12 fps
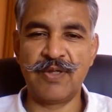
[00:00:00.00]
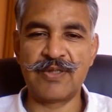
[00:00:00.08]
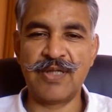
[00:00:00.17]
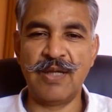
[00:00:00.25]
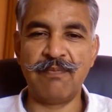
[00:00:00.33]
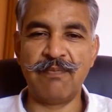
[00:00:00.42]
For
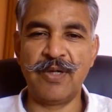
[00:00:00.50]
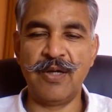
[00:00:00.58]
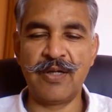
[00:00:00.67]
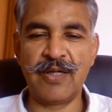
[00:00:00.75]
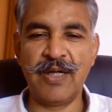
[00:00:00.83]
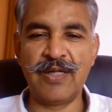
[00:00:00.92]
example,
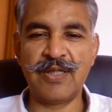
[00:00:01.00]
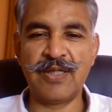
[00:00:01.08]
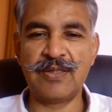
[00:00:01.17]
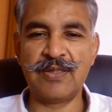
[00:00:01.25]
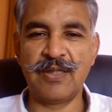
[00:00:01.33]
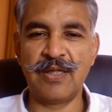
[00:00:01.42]
organized
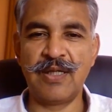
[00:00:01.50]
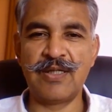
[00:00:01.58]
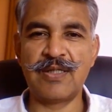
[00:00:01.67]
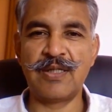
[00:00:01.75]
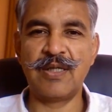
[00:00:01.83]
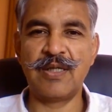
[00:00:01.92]
sector
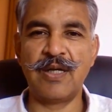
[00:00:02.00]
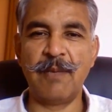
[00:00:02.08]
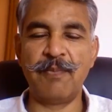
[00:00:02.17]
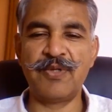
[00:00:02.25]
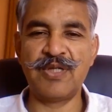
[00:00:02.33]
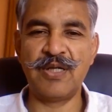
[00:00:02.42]
is
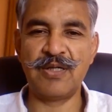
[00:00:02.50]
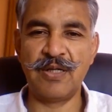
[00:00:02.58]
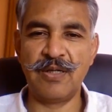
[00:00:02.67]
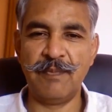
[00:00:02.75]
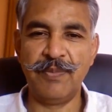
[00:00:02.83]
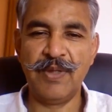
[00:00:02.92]

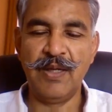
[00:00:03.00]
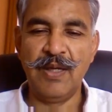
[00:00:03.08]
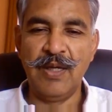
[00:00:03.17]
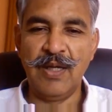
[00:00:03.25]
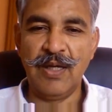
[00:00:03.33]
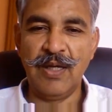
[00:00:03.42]
represented
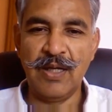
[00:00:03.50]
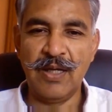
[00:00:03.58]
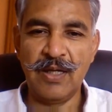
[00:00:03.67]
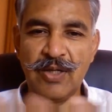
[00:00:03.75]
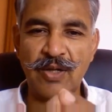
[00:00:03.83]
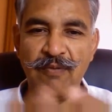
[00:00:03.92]

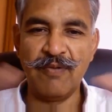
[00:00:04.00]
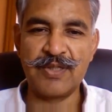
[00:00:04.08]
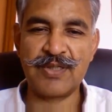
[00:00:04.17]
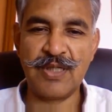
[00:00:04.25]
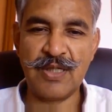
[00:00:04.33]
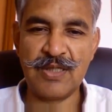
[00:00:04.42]
in
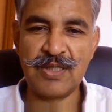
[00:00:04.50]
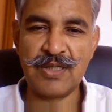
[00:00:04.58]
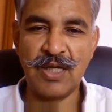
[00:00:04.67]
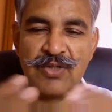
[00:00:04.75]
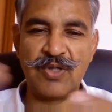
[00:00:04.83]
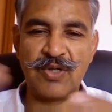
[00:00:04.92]
universities,
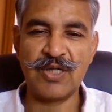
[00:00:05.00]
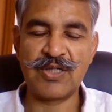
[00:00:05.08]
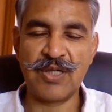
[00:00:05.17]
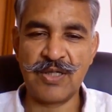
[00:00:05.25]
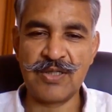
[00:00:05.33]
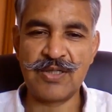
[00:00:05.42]

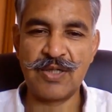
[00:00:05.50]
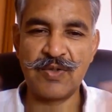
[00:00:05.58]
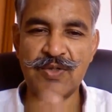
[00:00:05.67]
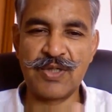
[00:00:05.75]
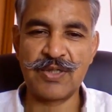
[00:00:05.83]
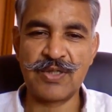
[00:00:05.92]
educational
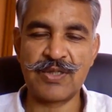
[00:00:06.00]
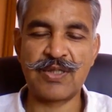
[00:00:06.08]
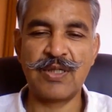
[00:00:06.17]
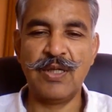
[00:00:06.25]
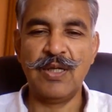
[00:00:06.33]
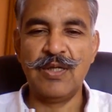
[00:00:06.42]
institutions.